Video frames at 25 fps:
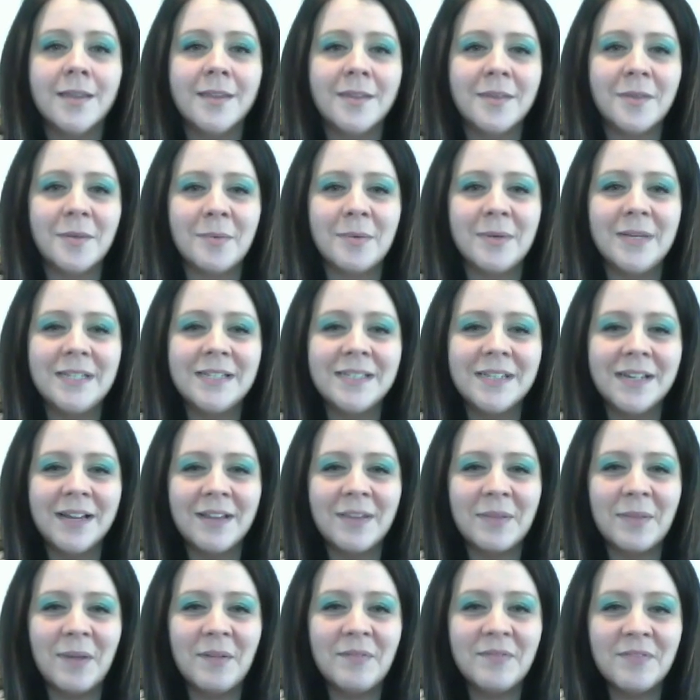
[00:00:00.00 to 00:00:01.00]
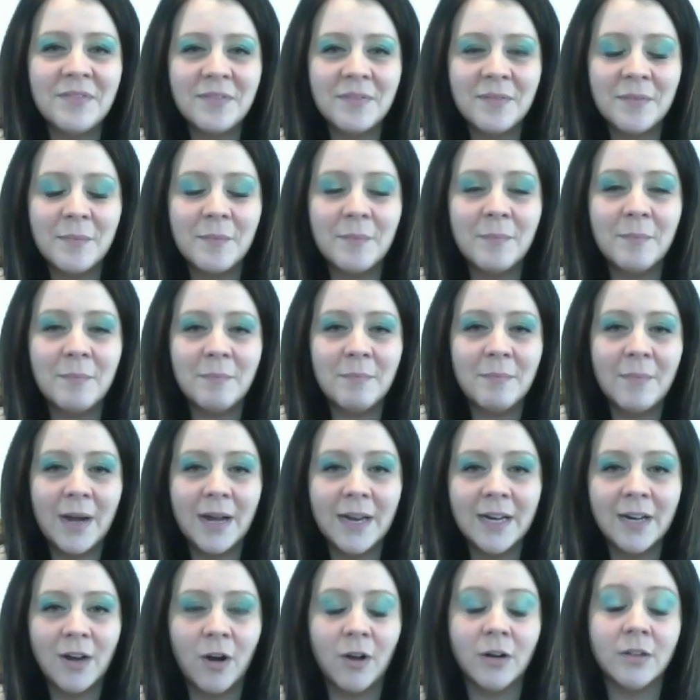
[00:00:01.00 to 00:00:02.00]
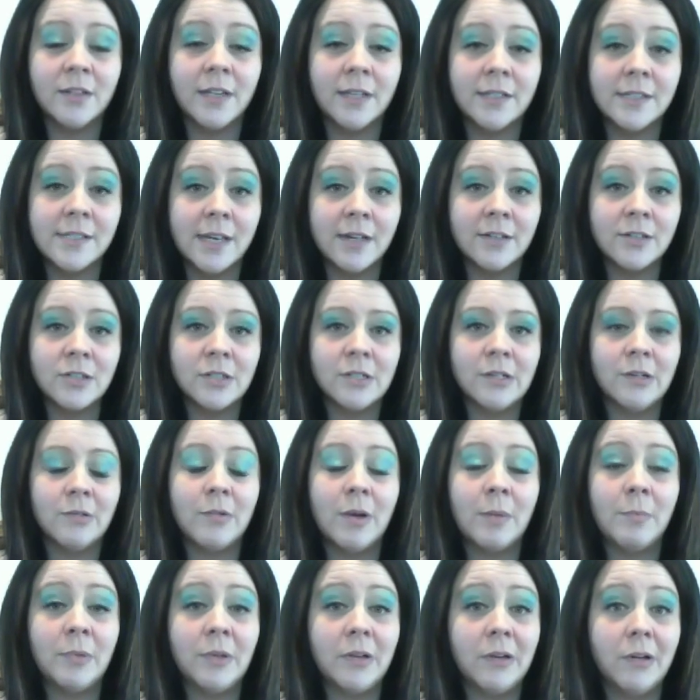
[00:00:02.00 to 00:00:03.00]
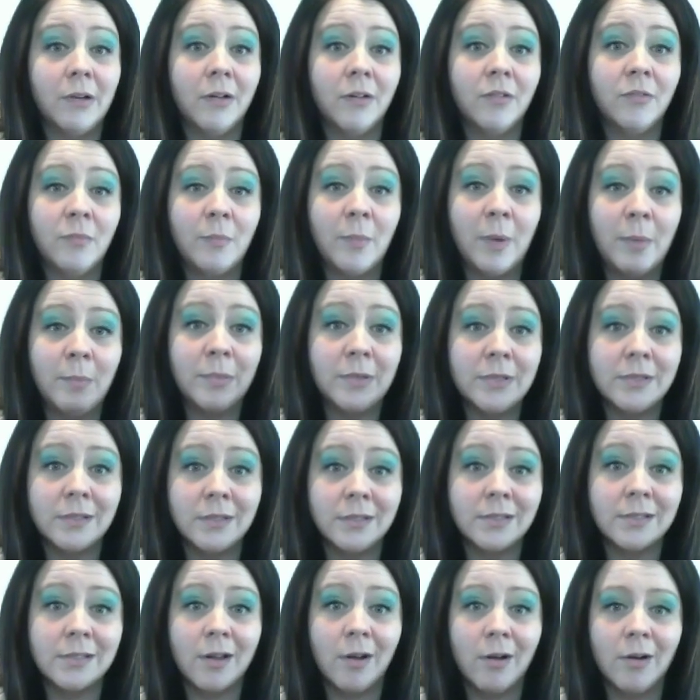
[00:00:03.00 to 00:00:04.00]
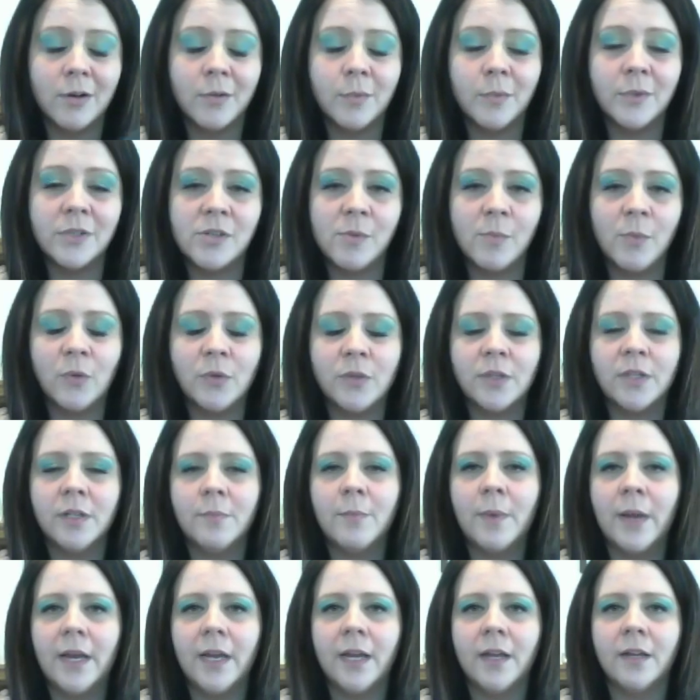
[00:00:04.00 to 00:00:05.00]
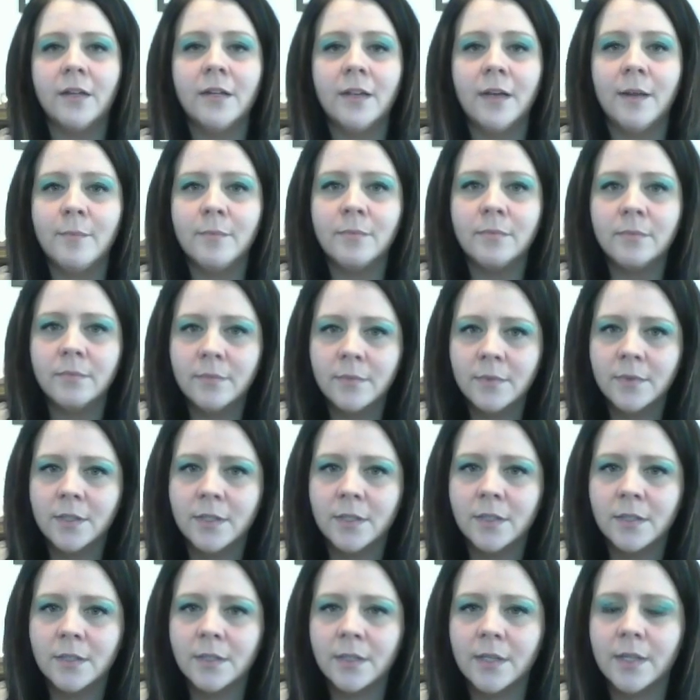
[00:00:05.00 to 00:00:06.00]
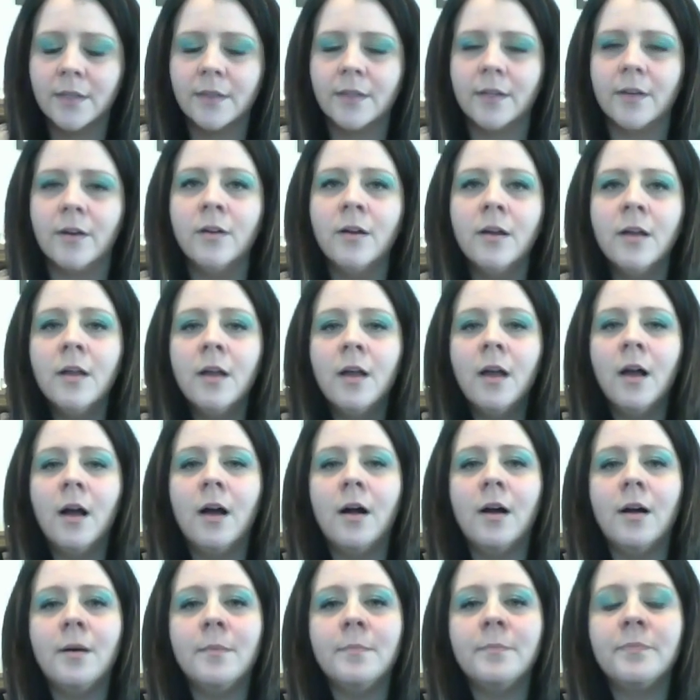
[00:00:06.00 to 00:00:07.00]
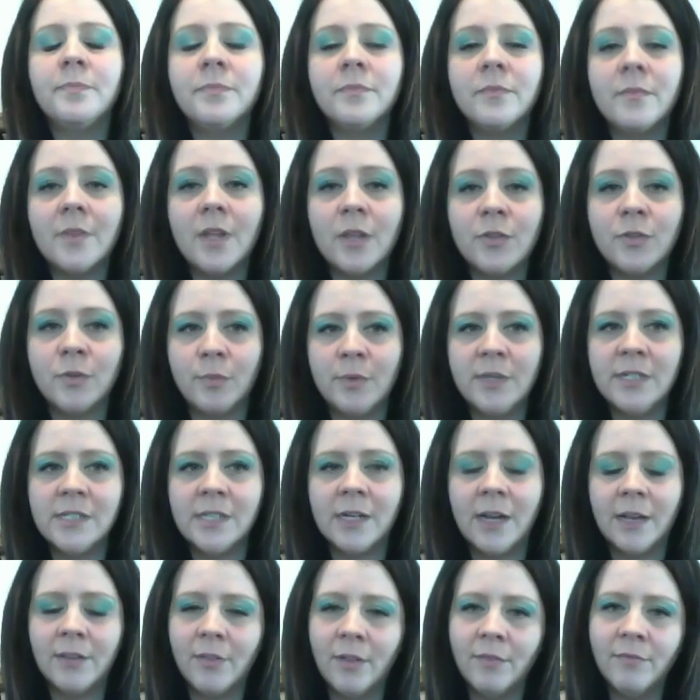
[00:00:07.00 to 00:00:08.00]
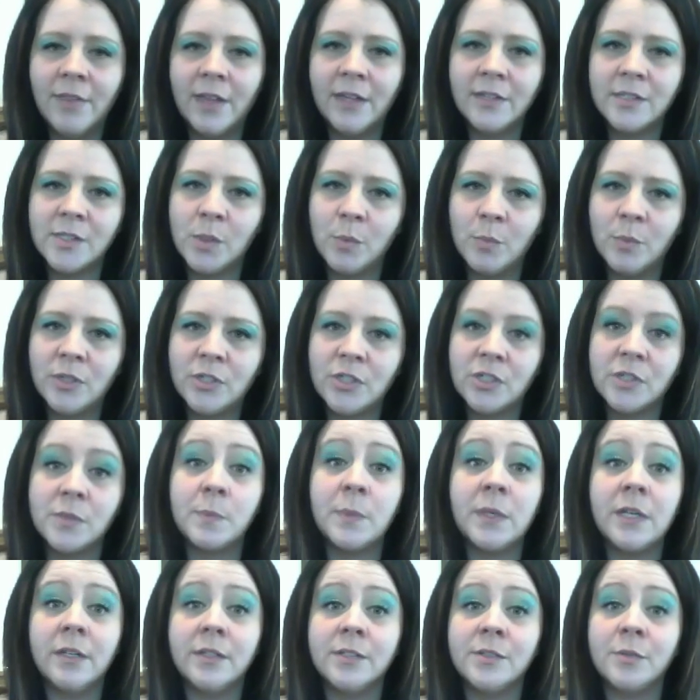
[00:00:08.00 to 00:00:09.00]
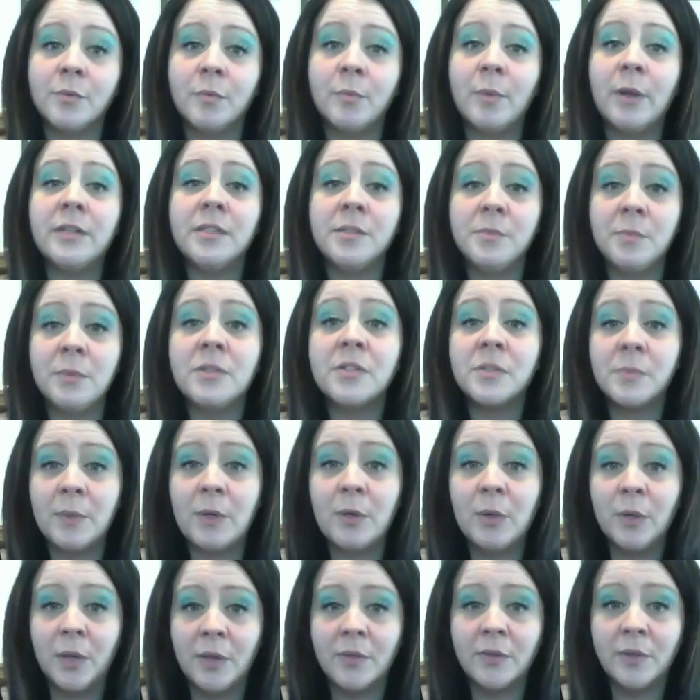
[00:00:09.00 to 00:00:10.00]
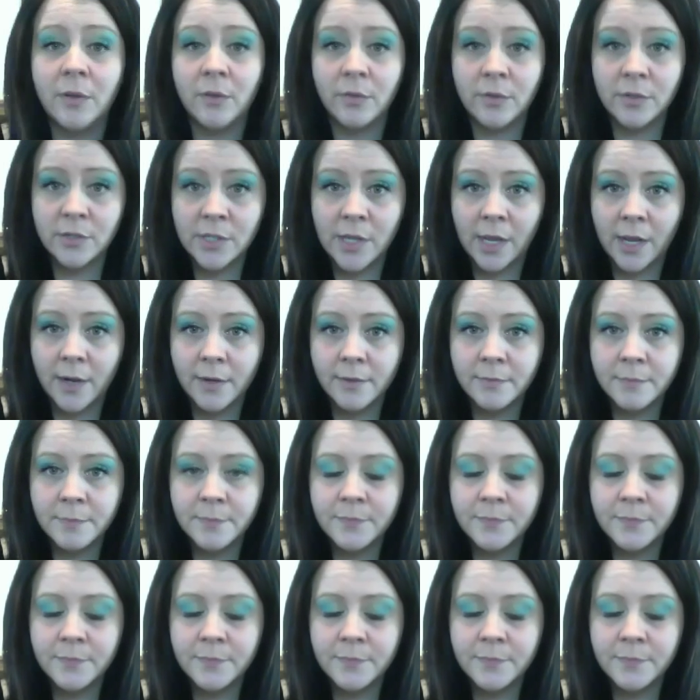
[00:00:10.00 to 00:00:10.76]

The reason I love my card, that's actually a replica of my business card, which I'm holding in my hand and I'm going to get there. The reason I love that so much is because it reminds me of spirit on the other side.